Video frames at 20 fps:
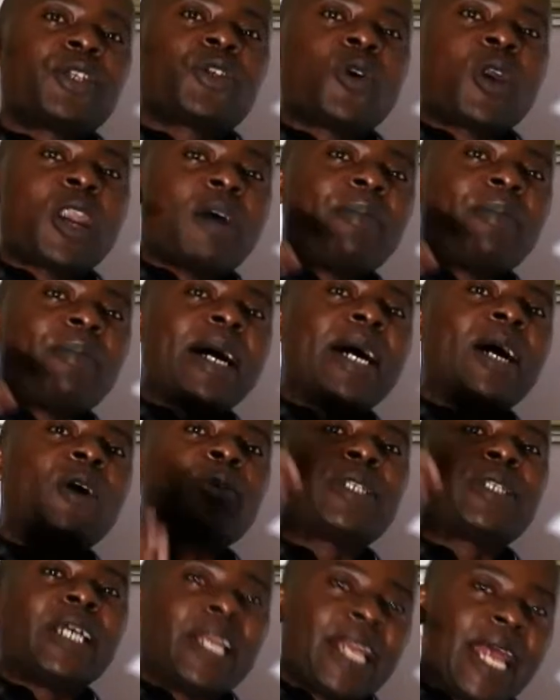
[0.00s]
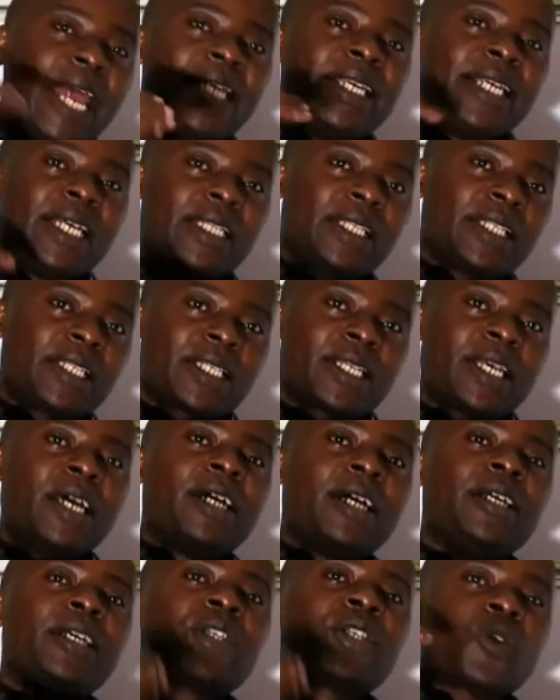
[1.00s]
all about gradients.
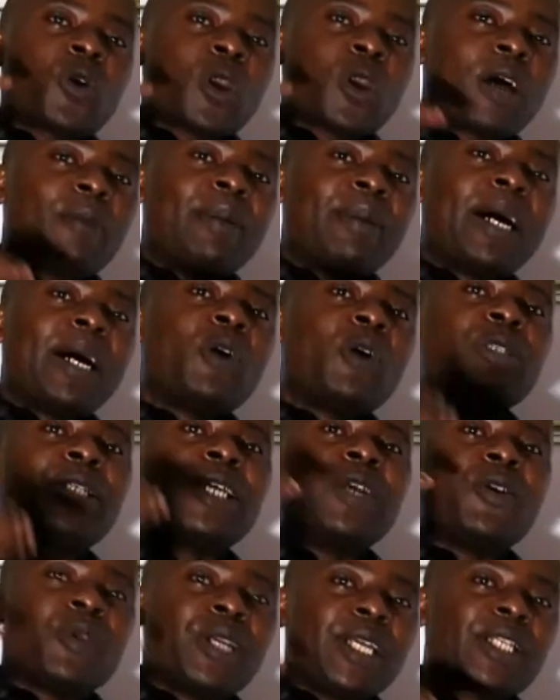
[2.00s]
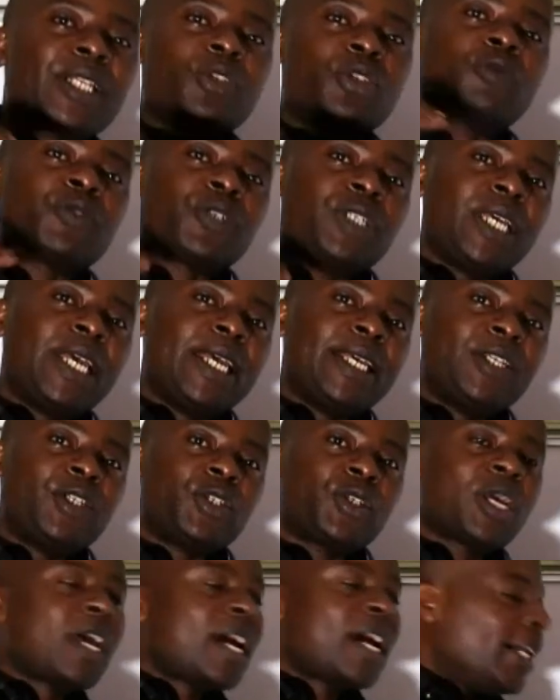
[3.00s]
It's all about rates of
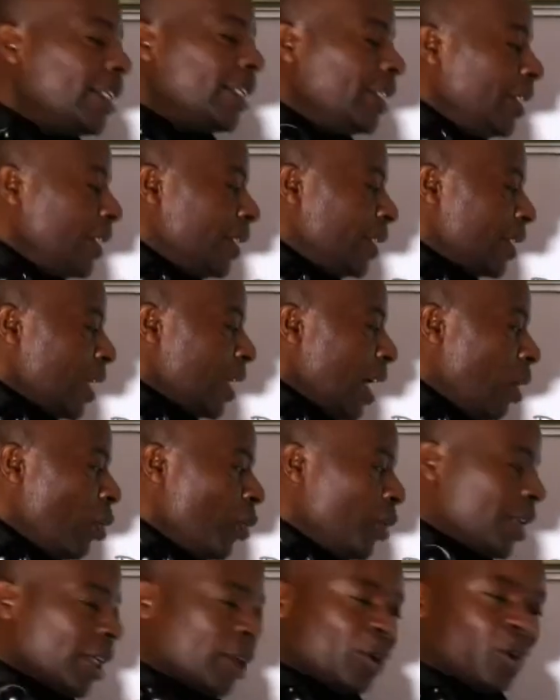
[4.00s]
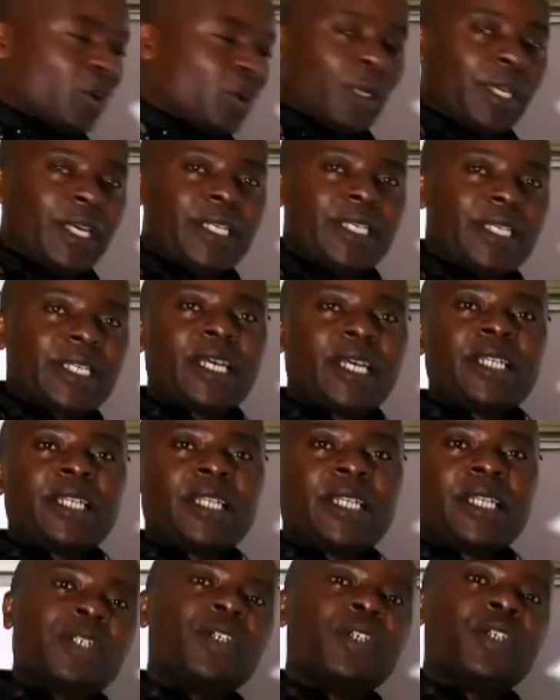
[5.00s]
change. And this is how we calculate the
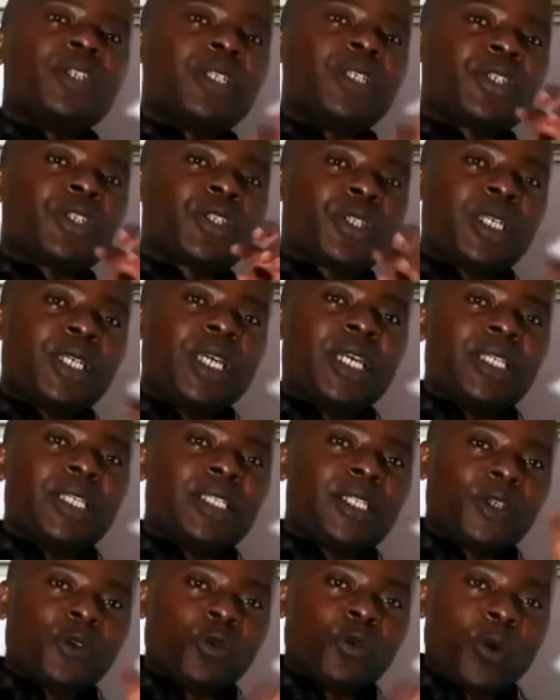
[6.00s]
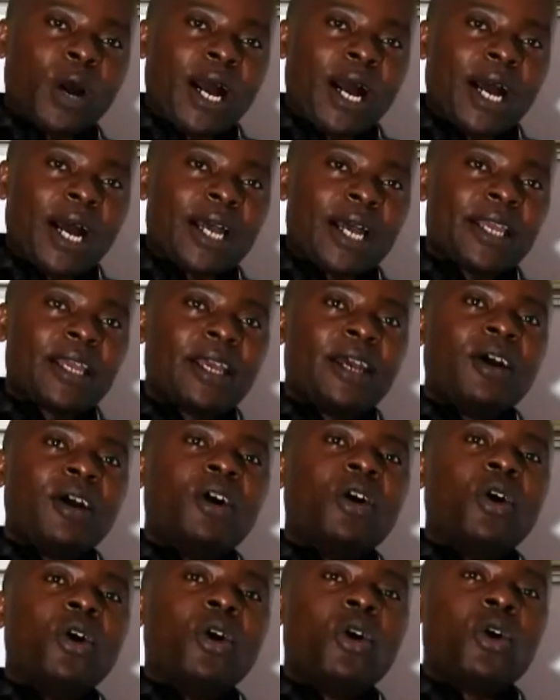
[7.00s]
rate of change. It is change in
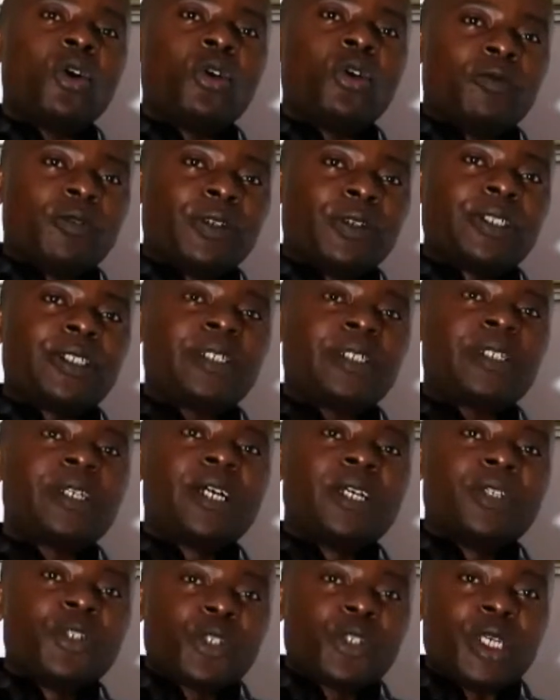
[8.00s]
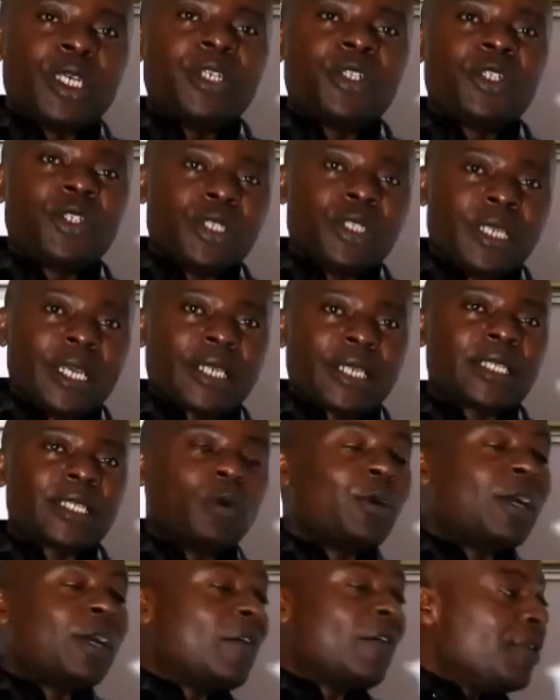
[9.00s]
y all over change in x.
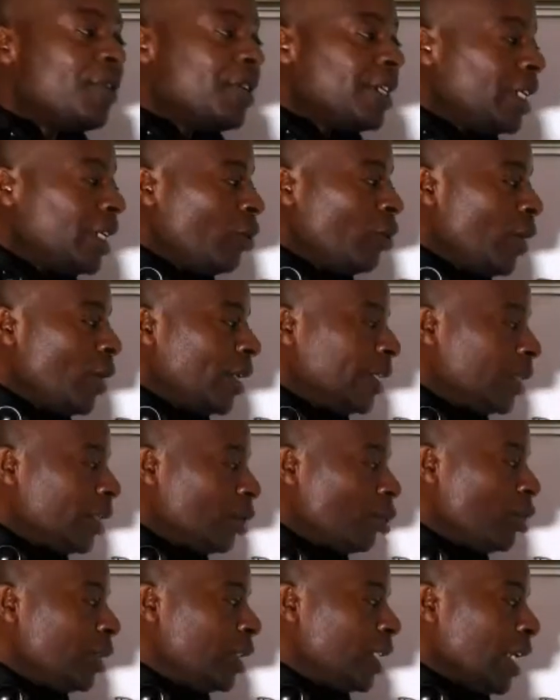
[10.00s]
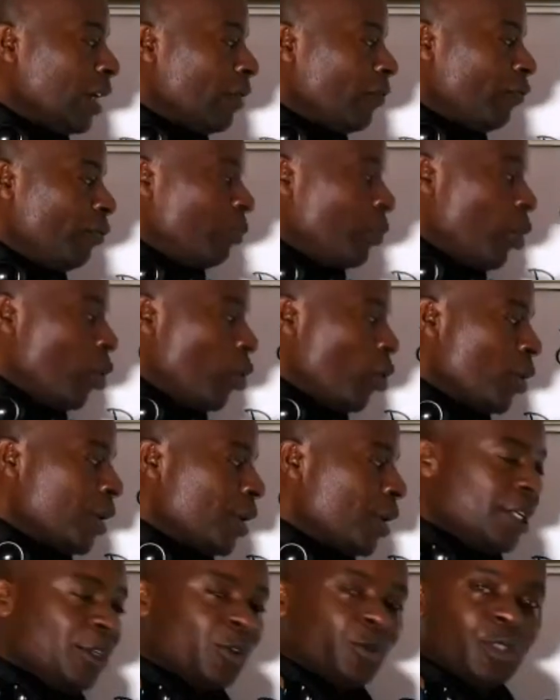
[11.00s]
I would have really wanted to delve more
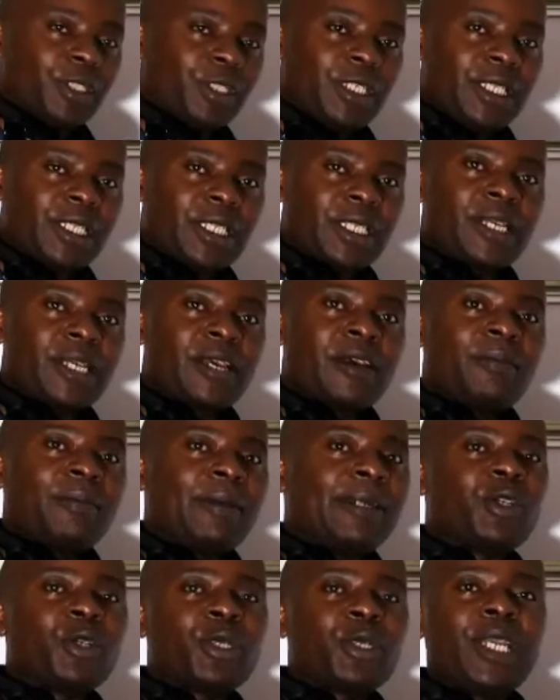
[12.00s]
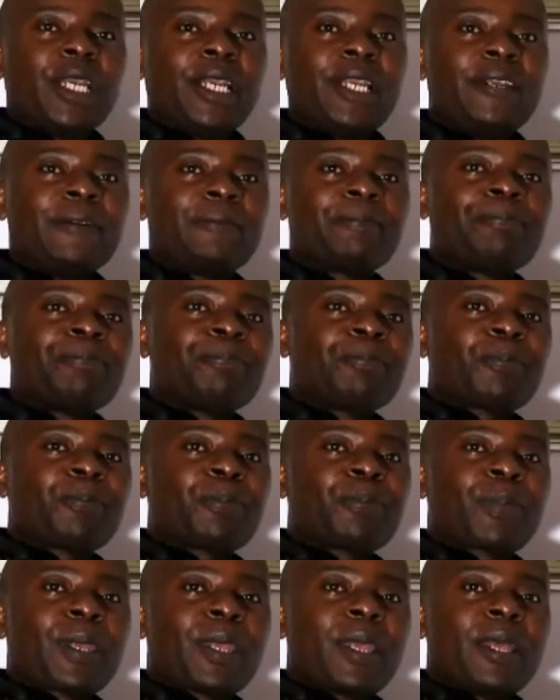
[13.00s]
into this, but really,
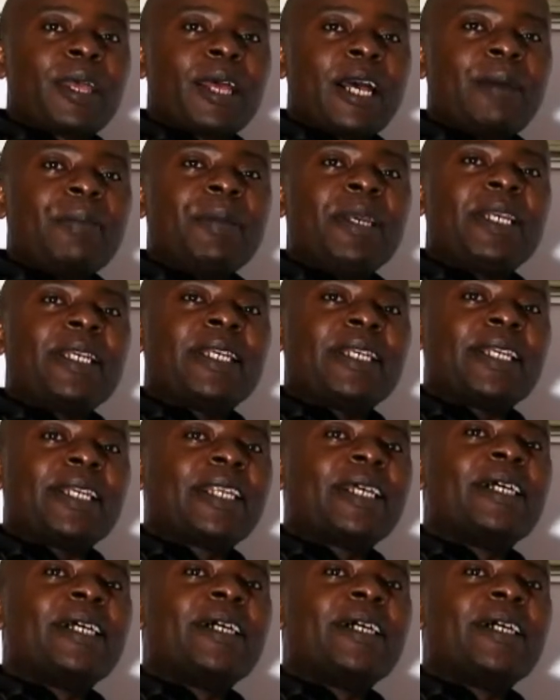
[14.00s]
I mean,